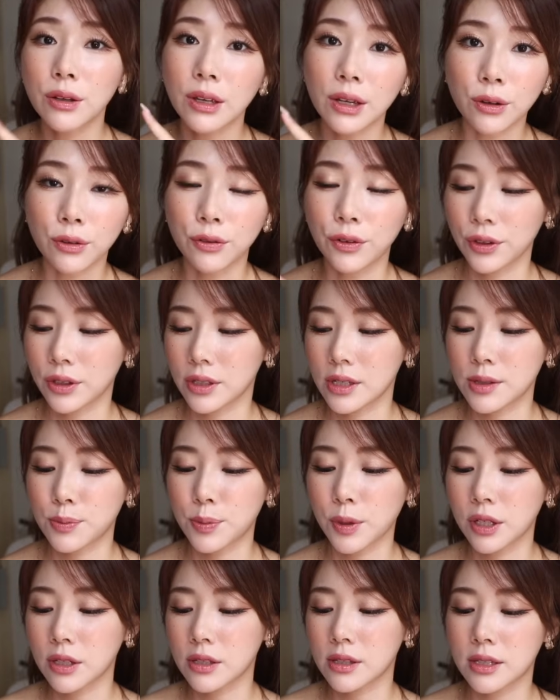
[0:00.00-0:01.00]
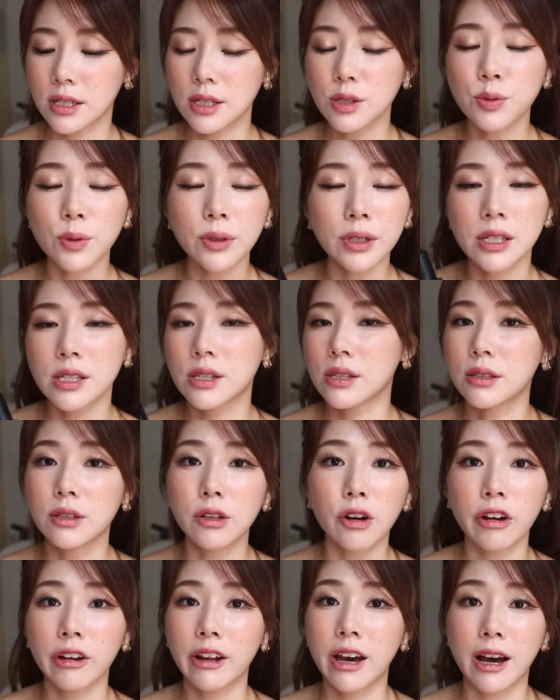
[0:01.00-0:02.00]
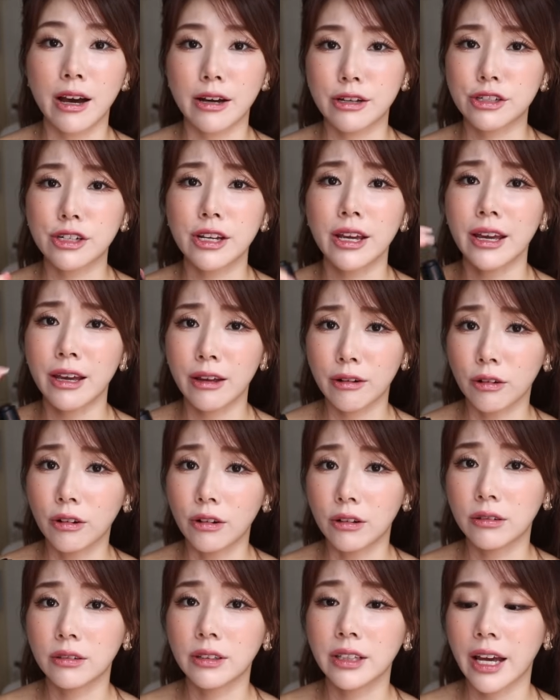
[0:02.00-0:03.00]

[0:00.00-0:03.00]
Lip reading: you can go for this, because this one is not harsh at all.